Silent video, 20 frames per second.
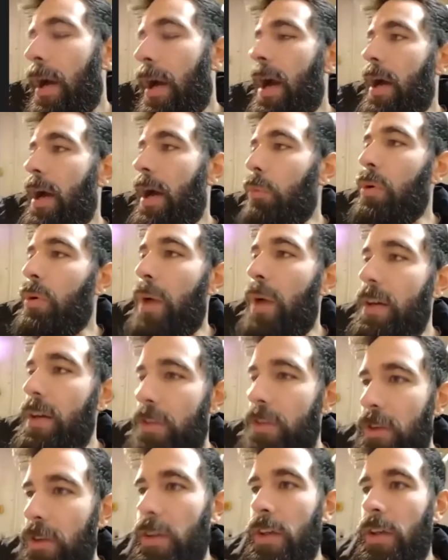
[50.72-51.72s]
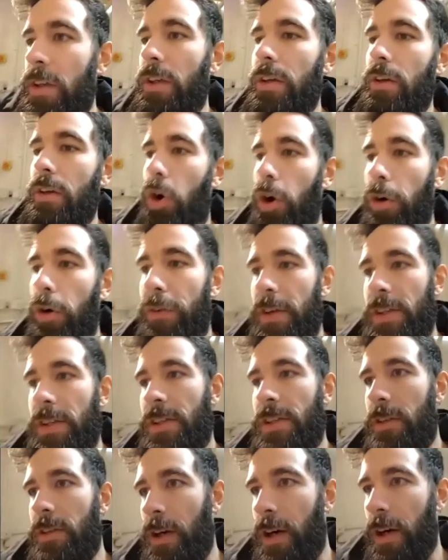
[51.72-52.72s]
Uh, we went to the office
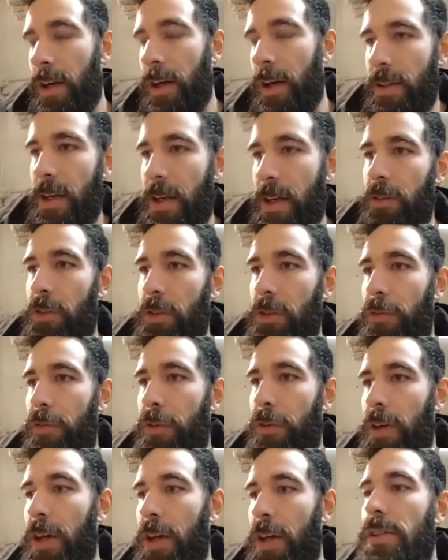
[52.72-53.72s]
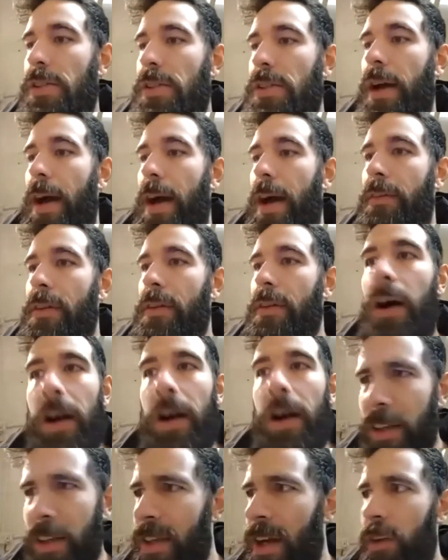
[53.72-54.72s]
that the architect offered us, and the
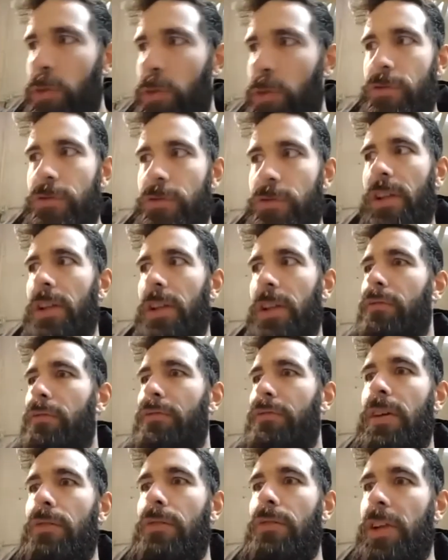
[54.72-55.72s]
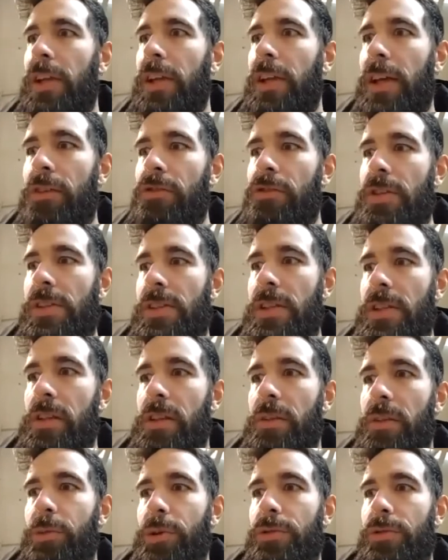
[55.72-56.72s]
architect was really lovely, really interested in
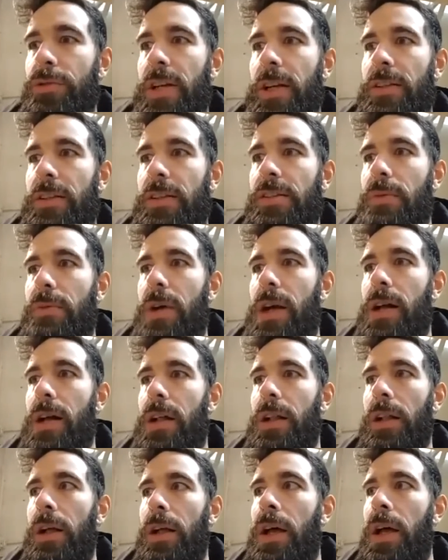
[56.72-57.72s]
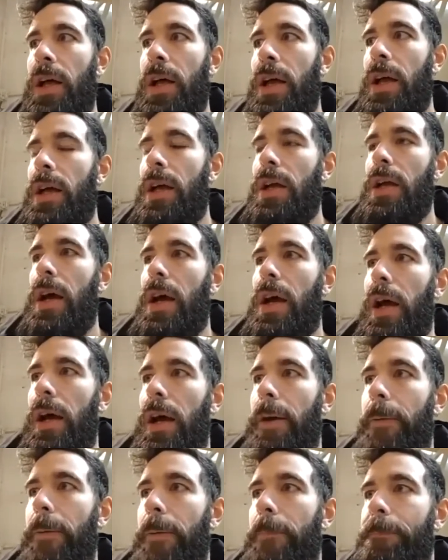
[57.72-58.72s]
the project as well.
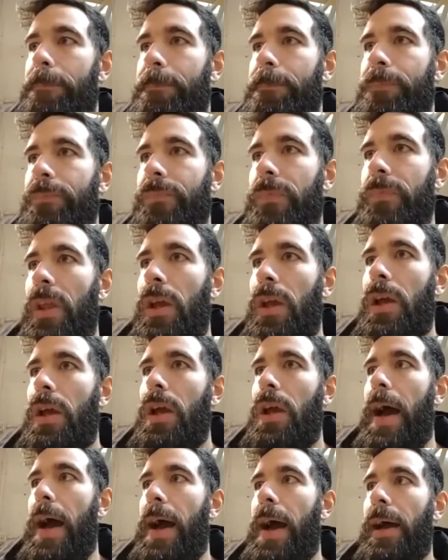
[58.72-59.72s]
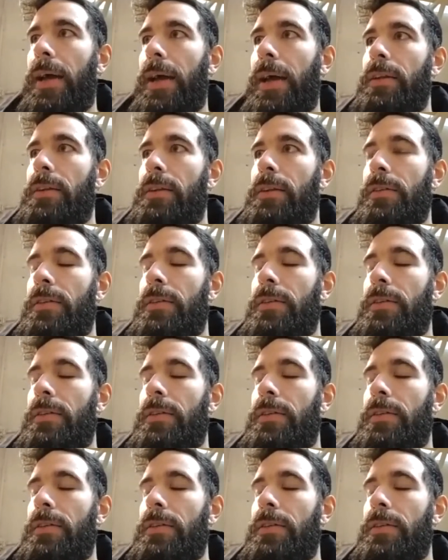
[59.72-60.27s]
Um, and